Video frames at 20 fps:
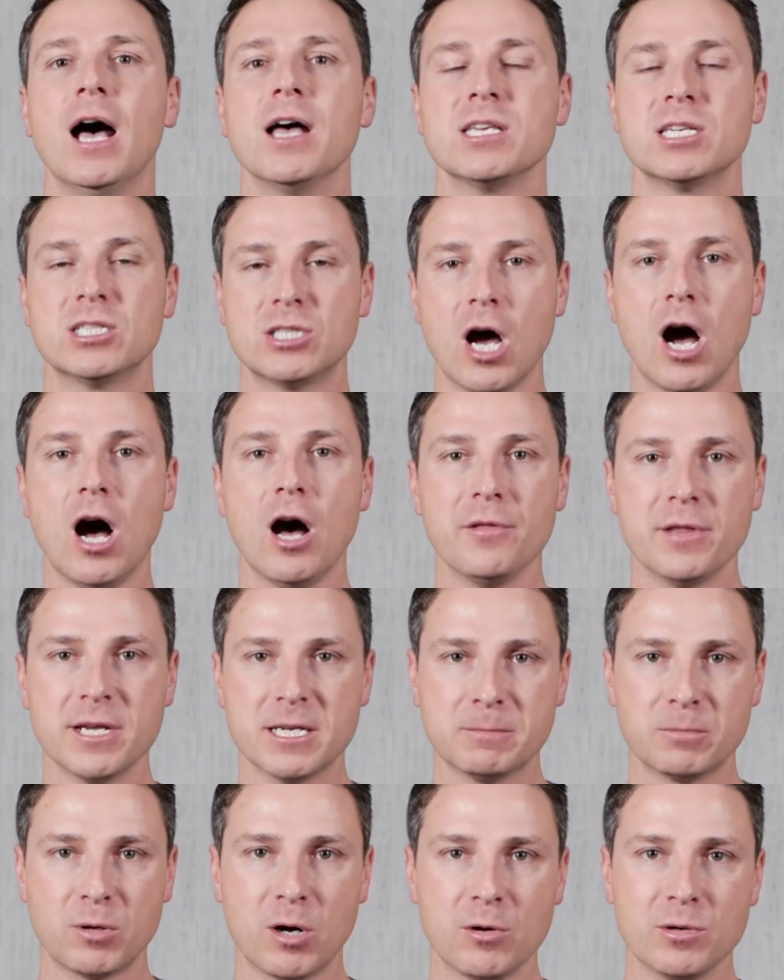start this
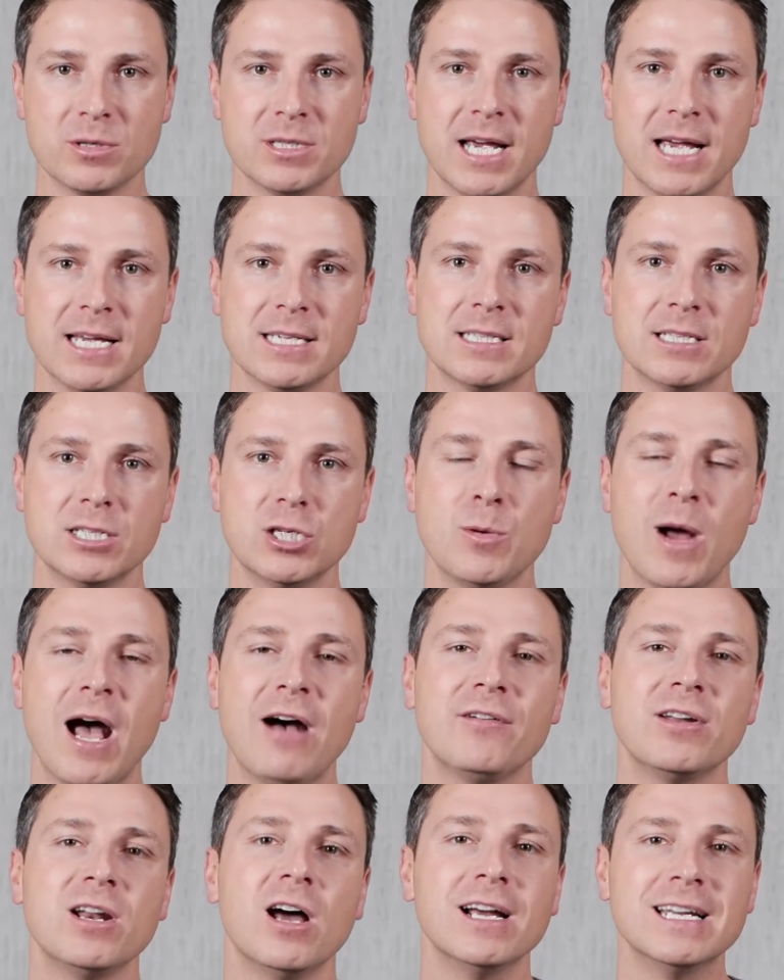process, you
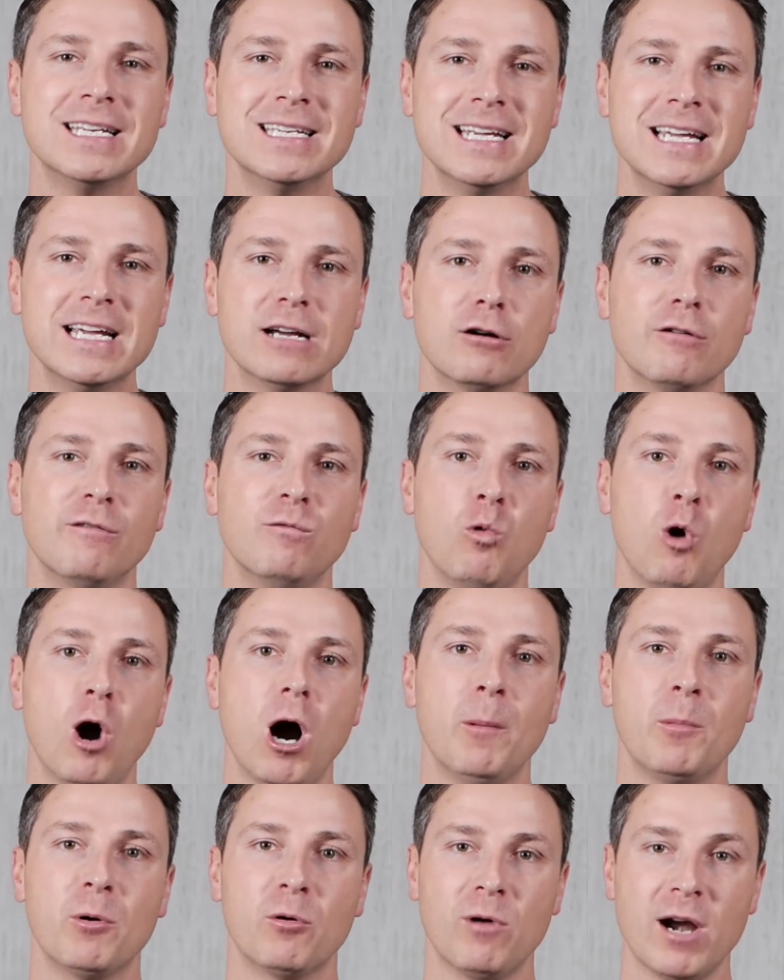have an idea of what
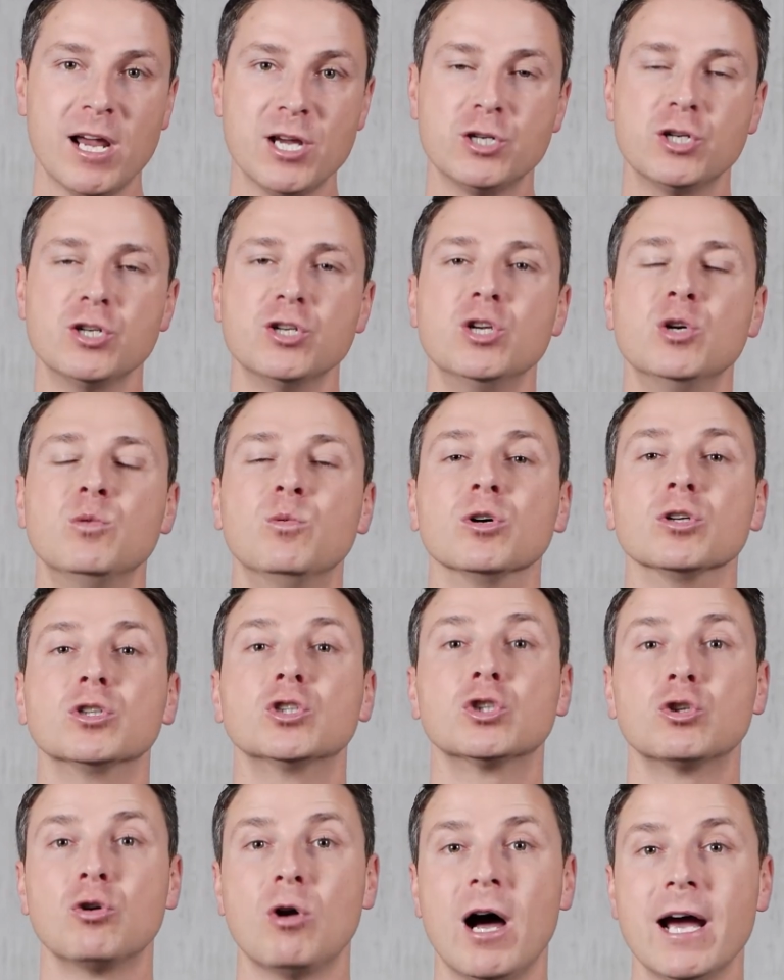operation you will
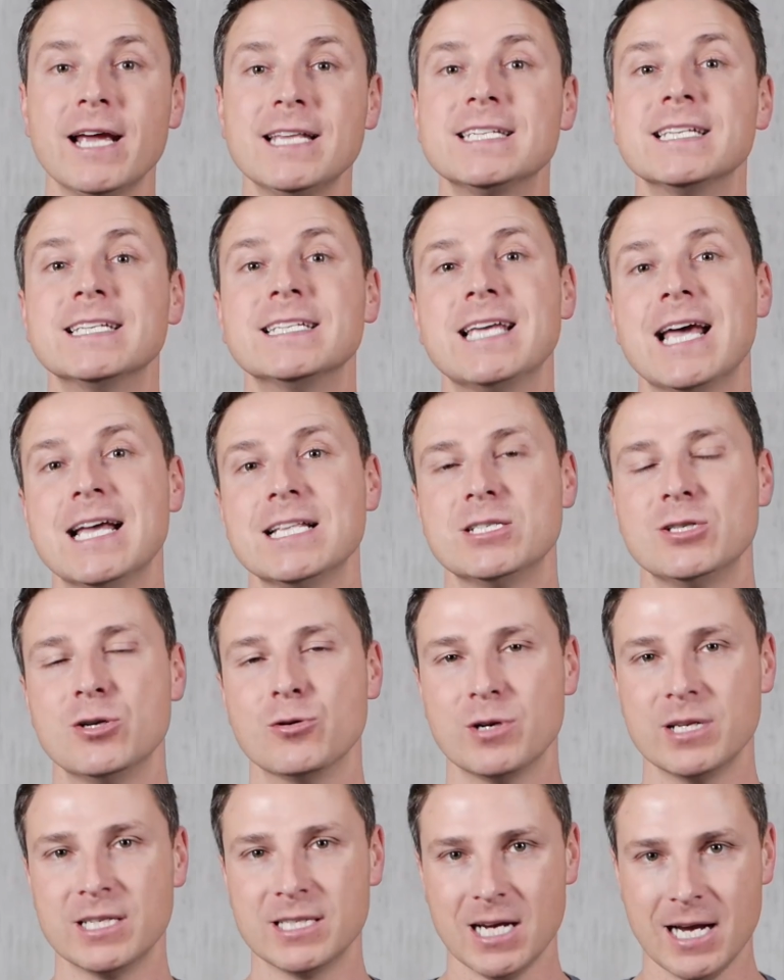try to get to your
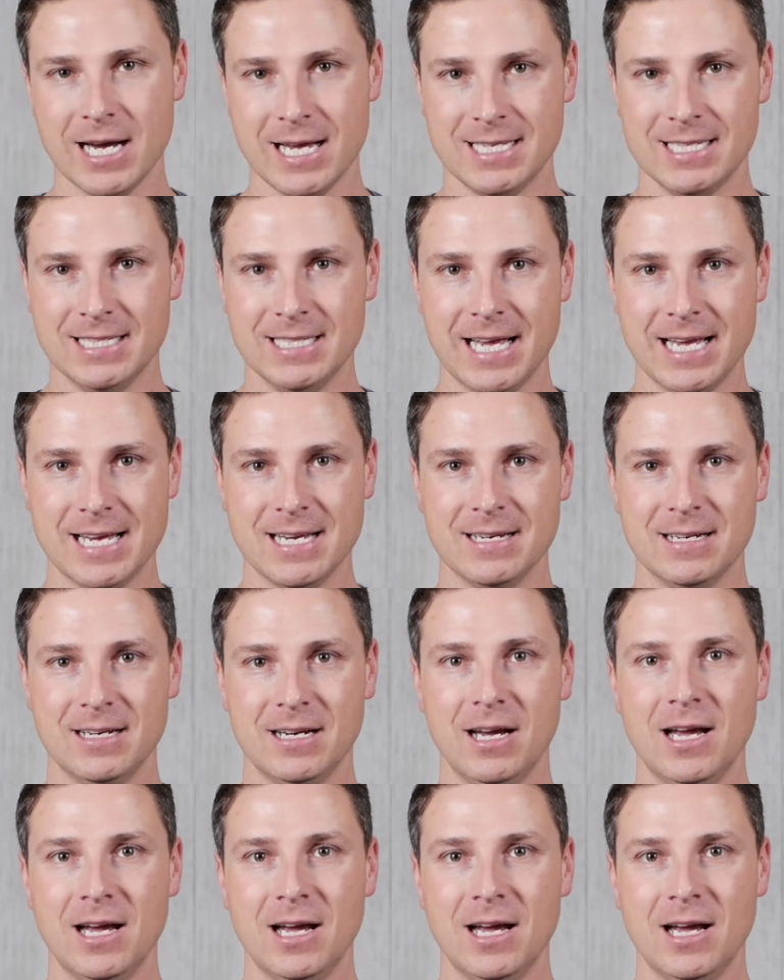desired state.